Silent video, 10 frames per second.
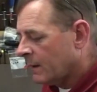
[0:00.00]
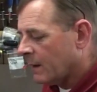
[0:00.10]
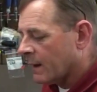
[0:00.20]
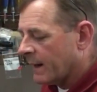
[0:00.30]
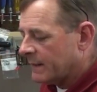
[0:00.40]

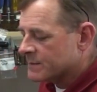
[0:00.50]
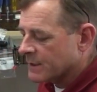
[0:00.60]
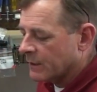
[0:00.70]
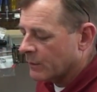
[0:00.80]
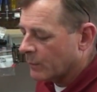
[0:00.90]
Alright,
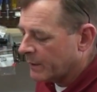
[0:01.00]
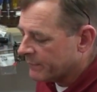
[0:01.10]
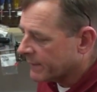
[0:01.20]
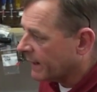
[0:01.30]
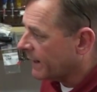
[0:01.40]
so
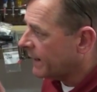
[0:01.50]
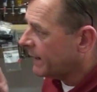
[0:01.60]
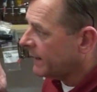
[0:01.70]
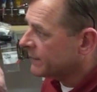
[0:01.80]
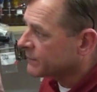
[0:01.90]
we've got
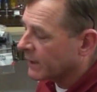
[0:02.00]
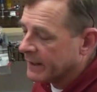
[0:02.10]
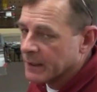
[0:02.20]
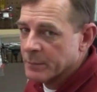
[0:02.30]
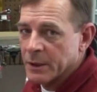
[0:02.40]
a
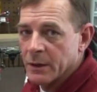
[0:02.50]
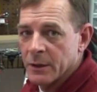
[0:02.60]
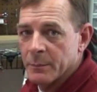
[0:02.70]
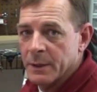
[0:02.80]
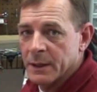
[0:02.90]
trike up here on
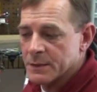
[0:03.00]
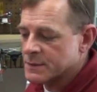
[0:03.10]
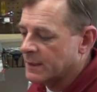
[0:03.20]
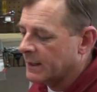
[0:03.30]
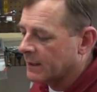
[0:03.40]
the
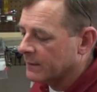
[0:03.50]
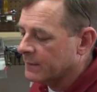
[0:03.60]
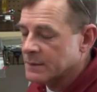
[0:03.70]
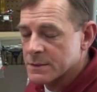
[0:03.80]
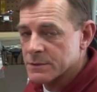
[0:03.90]
bench. Now
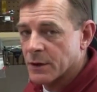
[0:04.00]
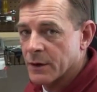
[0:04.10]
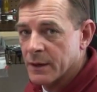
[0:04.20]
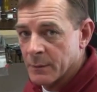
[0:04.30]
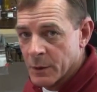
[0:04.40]
this is our
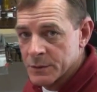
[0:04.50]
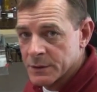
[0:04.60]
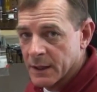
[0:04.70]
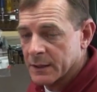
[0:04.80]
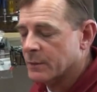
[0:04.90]
demo
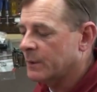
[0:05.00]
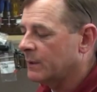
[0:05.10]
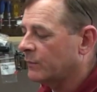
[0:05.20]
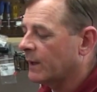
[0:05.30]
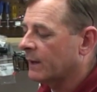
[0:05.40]
trike that we
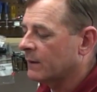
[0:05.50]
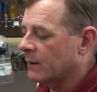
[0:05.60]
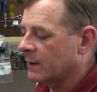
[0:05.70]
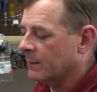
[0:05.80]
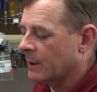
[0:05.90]
use out in
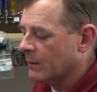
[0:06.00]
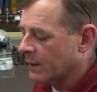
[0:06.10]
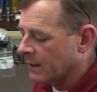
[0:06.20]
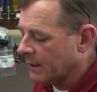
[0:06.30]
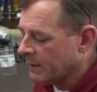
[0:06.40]
our demo
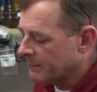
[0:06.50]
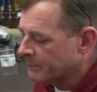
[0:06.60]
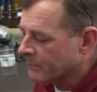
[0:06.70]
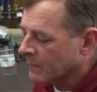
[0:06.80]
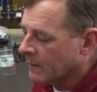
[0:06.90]
area.
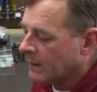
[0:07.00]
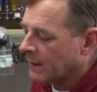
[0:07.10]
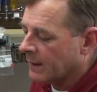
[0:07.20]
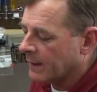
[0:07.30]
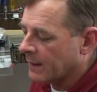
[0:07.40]

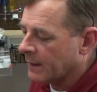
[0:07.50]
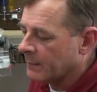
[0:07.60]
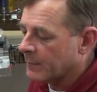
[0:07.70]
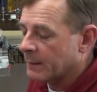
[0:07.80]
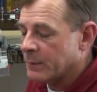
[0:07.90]

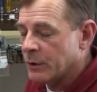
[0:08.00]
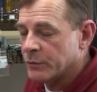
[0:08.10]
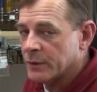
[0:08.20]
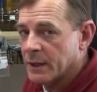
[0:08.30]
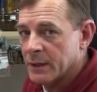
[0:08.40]
I'm
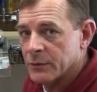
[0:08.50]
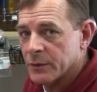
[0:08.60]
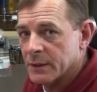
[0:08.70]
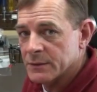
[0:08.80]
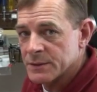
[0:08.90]
using it as
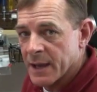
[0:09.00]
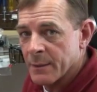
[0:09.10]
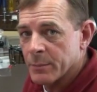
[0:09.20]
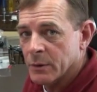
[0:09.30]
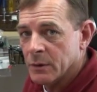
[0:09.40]
an
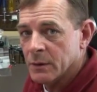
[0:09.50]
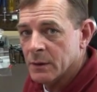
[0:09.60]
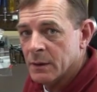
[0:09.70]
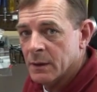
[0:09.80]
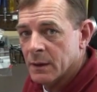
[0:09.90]
example
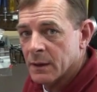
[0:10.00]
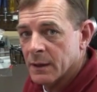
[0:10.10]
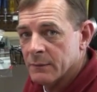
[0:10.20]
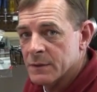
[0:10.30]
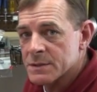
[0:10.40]

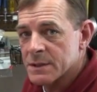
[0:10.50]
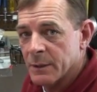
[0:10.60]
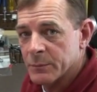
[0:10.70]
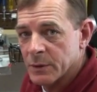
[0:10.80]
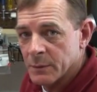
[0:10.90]
of the
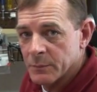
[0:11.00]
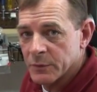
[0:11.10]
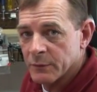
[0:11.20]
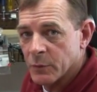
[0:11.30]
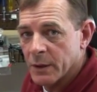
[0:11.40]
symptoms
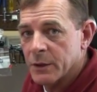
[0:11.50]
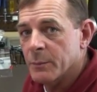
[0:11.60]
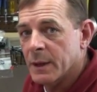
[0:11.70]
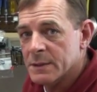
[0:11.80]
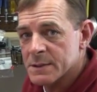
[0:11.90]
of what you
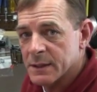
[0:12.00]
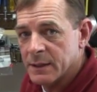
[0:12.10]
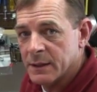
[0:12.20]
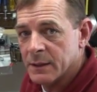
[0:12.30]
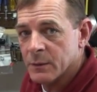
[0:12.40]
may
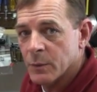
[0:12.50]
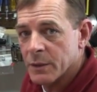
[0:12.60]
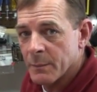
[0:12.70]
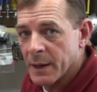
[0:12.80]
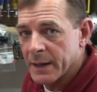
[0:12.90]
see with
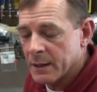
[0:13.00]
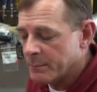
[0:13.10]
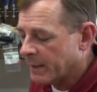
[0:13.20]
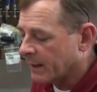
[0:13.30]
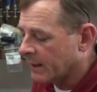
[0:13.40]
a binding
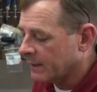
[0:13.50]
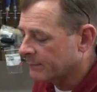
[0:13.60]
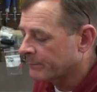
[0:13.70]
bearing.